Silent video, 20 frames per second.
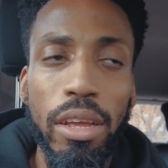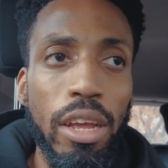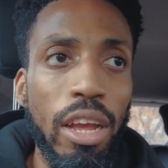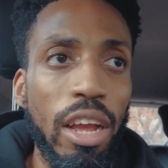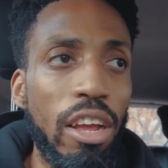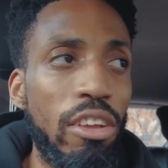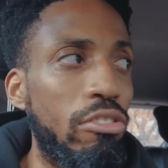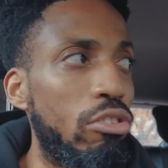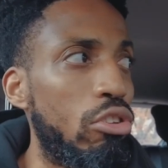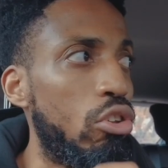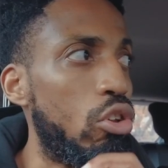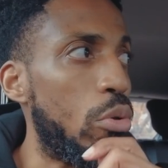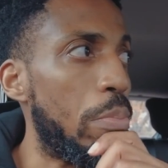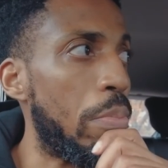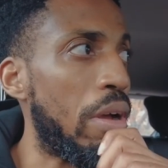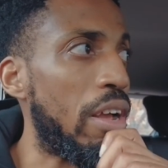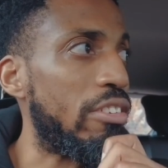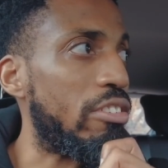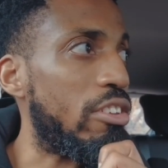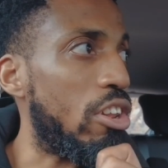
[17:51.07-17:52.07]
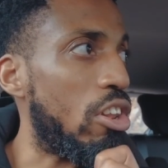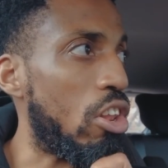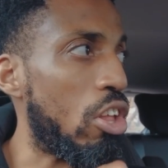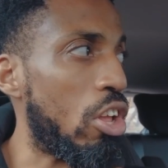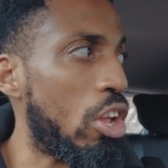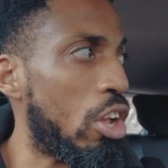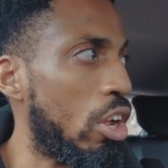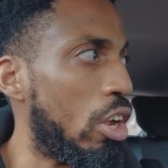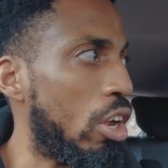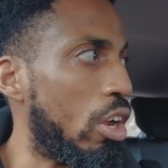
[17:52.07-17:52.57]
And so you must
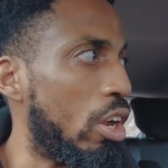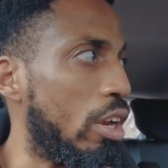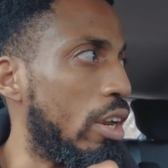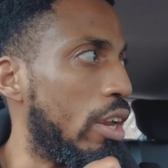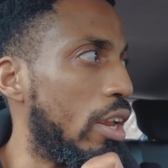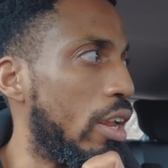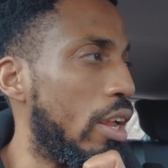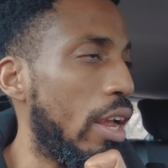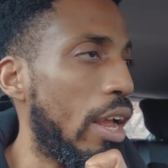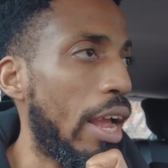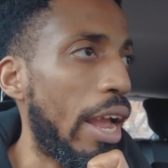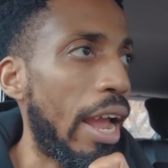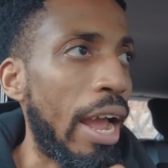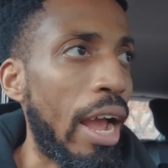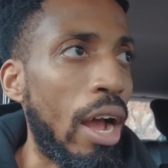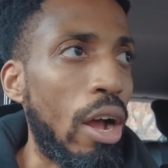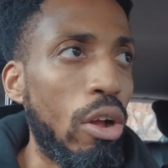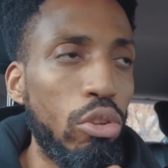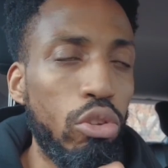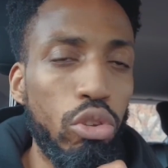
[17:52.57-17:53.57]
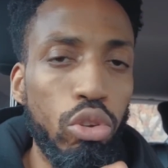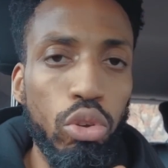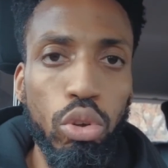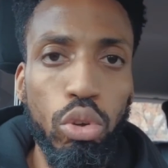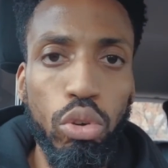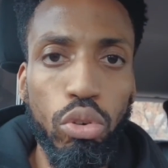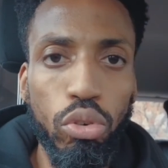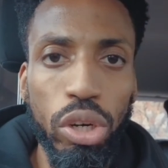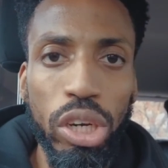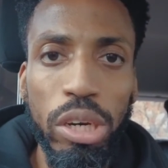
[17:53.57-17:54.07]
learn how to
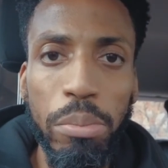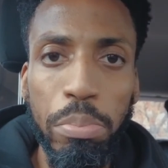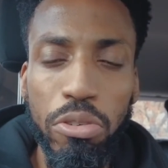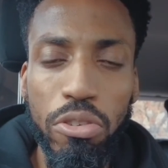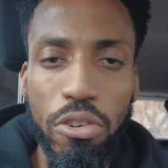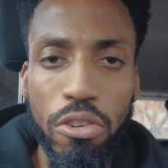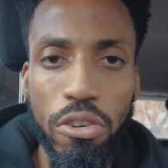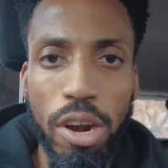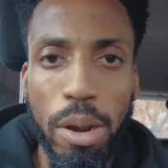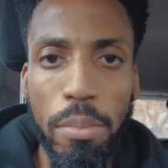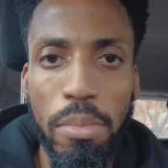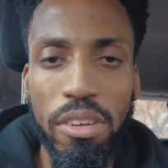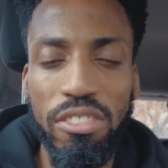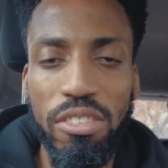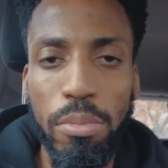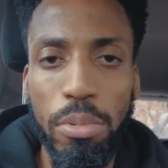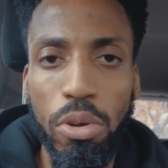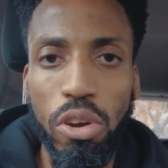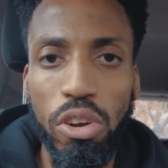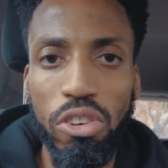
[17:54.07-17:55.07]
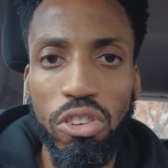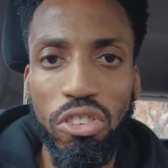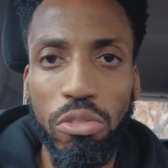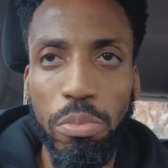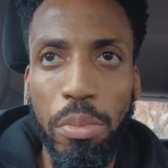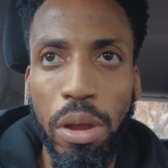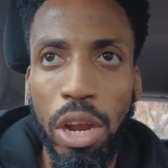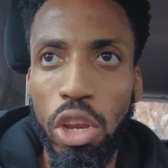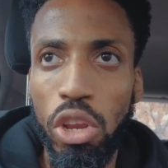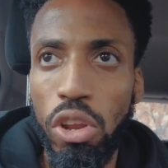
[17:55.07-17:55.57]
reprogram the subconscious
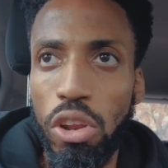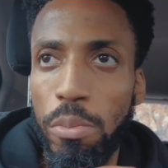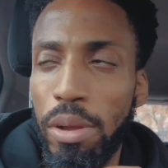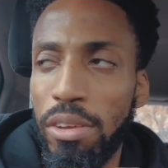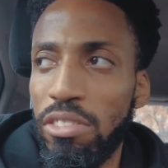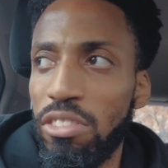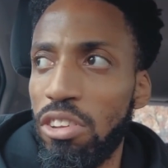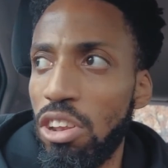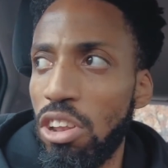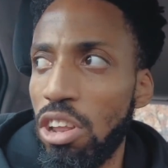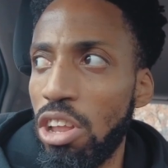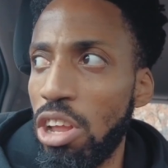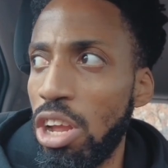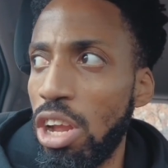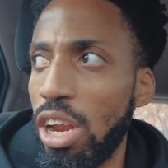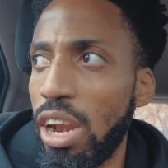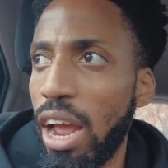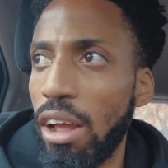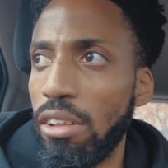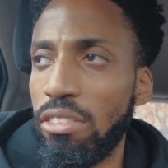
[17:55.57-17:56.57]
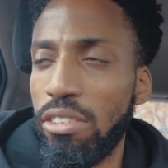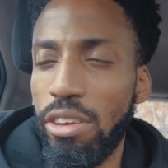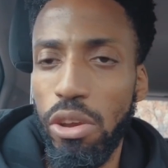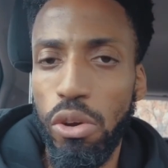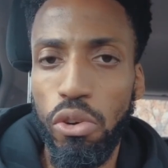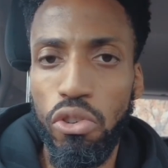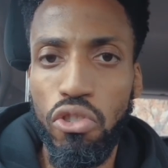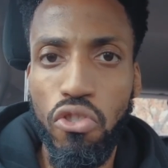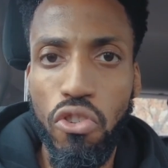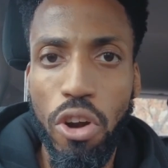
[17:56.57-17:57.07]
mind. You must learn how to
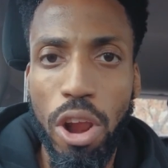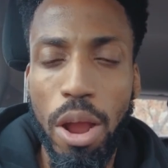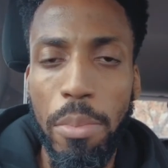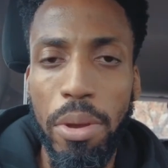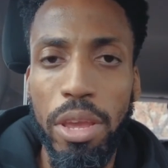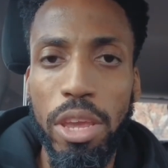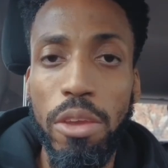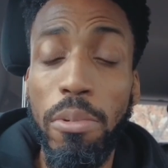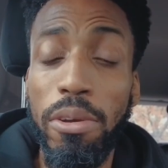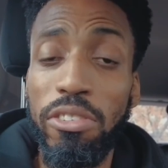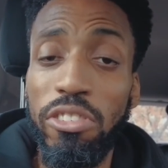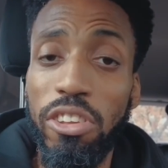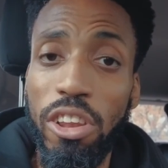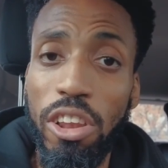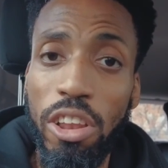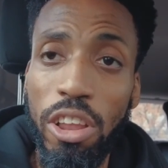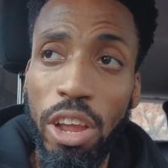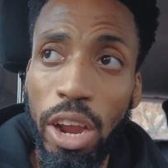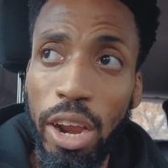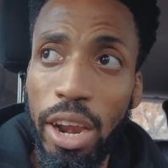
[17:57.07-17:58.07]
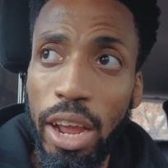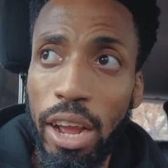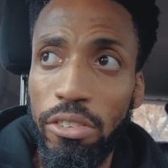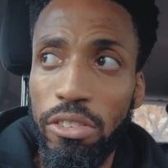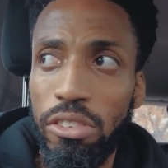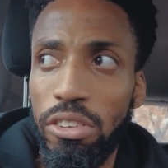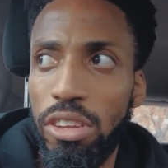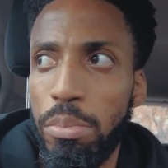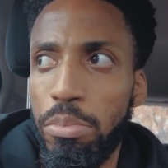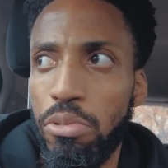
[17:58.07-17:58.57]
heal trauma. You must learn how
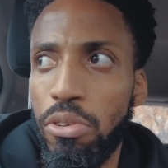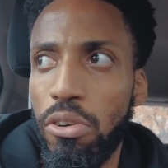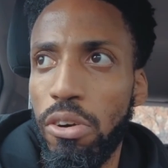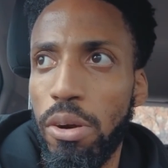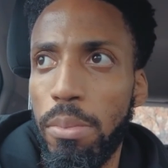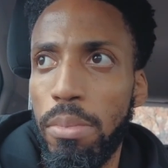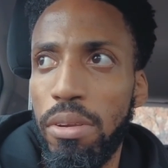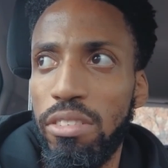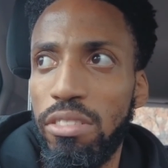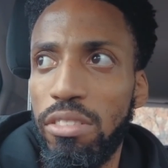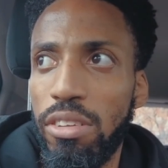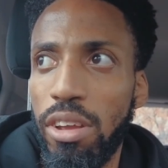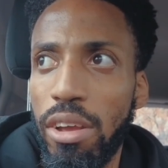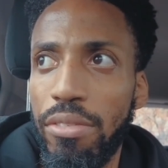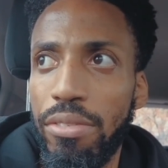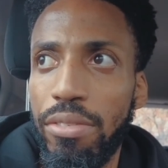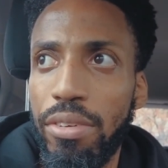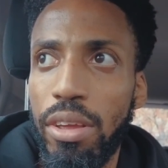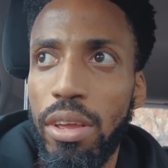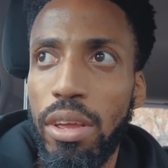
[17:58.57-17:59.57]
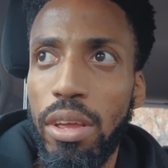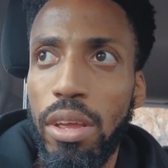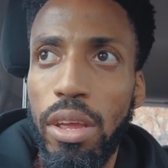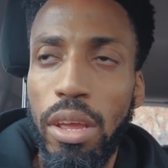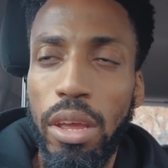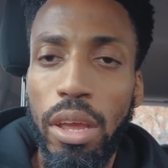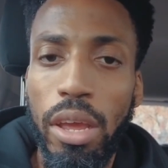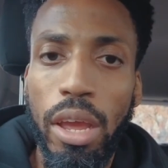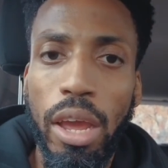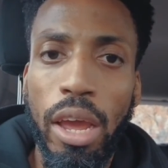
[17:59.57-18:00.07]
to deprogram this stuff.
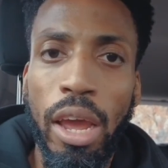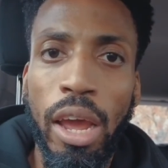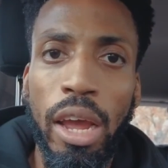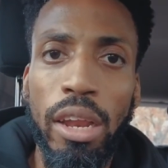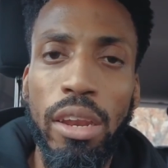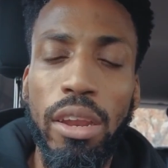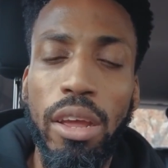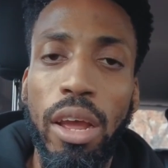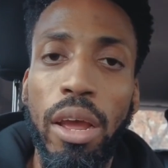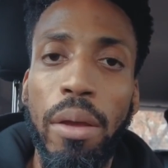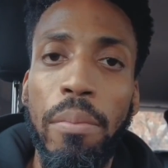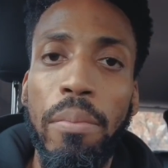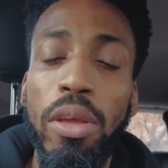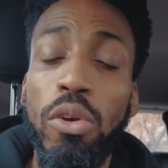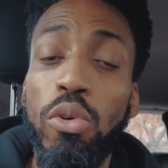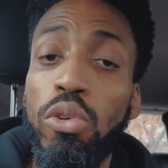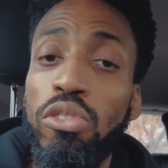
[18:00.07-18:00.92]
And it all